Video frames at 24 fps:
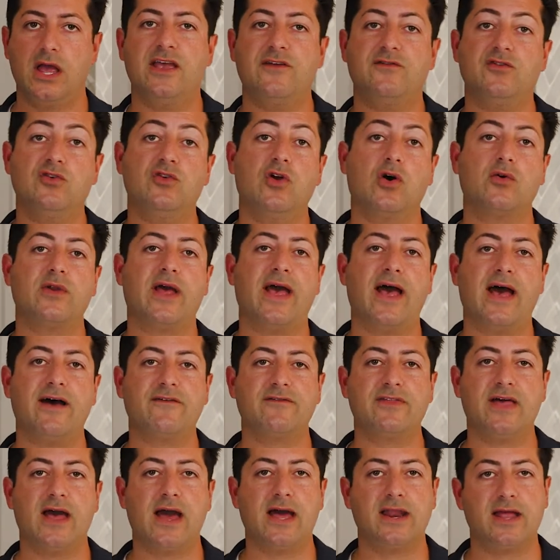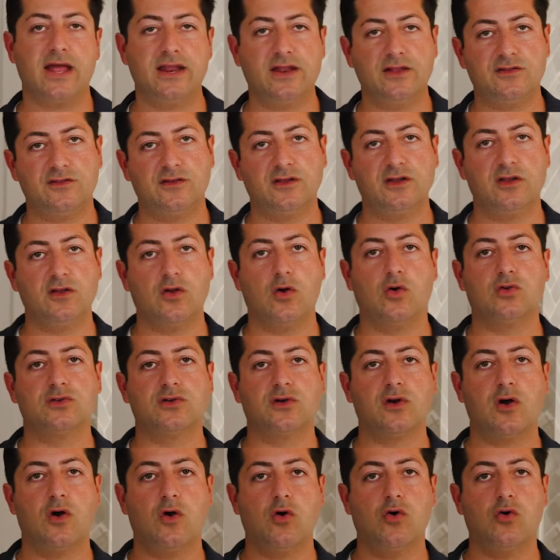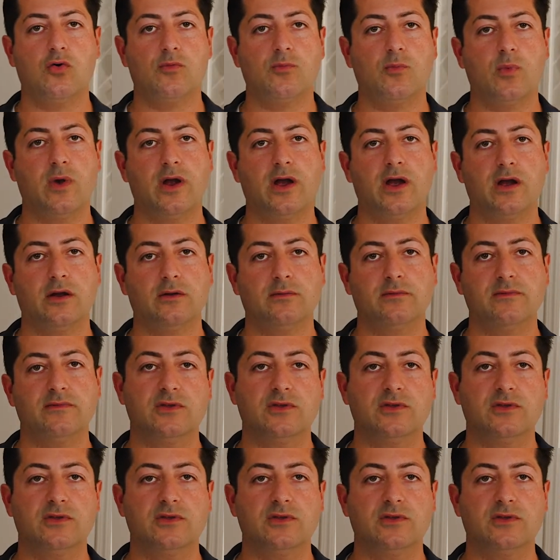If you don't have that and it's in an older home where